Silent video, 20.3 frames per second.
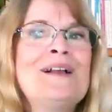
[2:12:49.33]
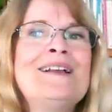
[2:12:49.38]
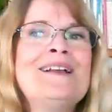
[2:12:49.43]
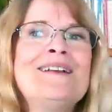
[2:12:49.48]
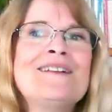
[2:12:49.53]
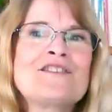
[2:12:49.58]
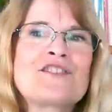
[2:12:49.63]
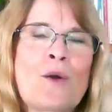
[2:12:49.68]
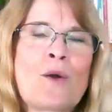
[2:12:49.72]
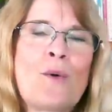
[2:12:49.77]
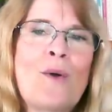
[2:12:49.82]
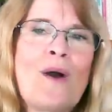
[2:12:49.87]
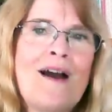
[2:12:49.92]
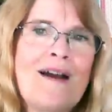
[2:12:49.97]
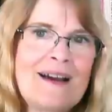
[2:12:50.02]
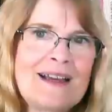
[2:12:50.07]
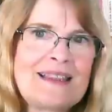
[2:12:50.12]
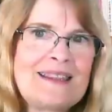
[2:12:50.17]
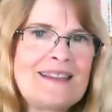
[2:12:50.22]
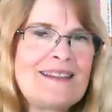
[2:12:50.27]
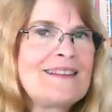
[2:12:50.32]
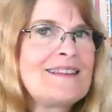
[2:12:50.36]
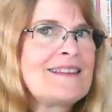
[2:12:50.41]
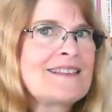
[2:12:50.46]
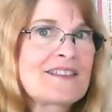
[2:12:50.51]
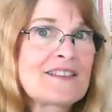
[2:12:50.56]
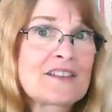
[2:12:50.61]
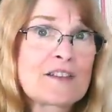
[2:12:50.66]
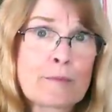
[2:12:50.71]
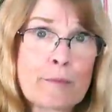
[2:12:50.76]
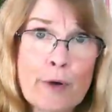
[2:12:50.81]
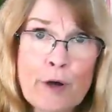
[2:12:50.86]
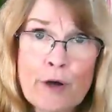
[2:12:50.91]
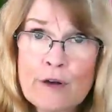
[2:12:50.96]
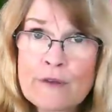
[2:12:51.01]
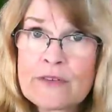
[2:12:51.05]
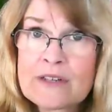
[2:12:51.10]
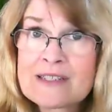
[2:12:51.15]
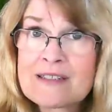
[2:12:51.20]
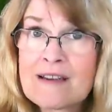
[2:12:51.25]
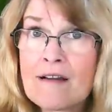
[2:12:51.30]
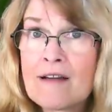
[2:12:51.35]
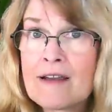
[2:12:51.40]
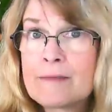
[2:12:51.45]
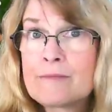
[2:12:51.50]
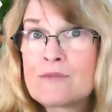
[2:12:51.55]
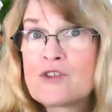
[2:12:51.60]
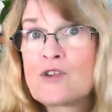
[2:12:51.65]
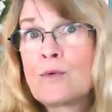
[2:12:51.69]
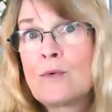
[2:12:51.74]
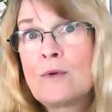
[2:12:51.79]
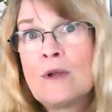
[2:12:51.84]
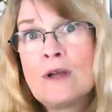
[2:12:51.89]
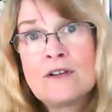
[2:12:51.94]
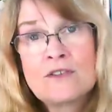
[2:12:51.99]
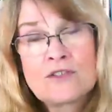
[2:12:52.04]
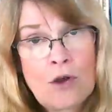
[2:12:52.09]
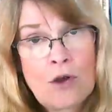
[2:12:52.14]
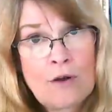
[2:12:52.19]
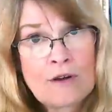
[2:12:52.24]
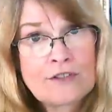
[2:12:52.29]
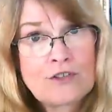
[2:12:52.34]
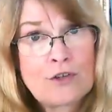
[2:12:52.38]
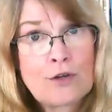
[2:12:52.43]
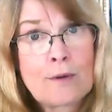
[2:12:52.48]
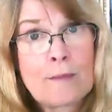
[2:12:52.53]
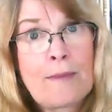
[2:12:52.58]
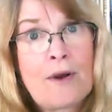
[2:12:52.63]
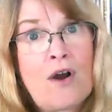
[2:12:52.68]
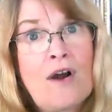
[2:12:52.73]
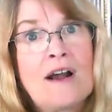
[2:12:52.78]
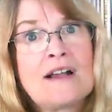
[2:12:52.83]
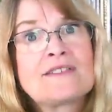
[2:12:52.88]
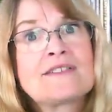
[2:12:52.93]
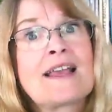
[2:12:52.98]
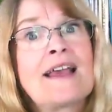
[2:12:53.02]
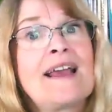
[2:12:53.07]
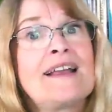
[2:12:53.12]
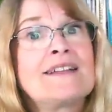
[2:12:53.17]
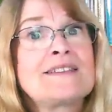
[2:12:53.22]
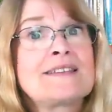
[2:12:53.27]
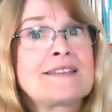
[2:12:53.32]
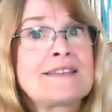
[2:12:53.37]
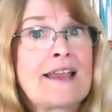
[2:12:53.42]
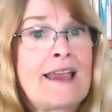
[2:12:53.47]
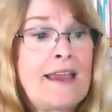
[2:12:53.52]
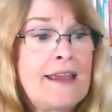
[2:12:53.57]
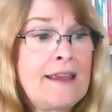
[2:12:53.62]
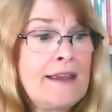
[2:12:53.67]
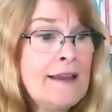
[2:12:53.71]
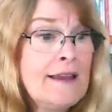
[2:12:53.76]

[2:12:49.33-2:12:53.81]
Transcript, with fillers: So I think this is a perfect time to talk to your boss and say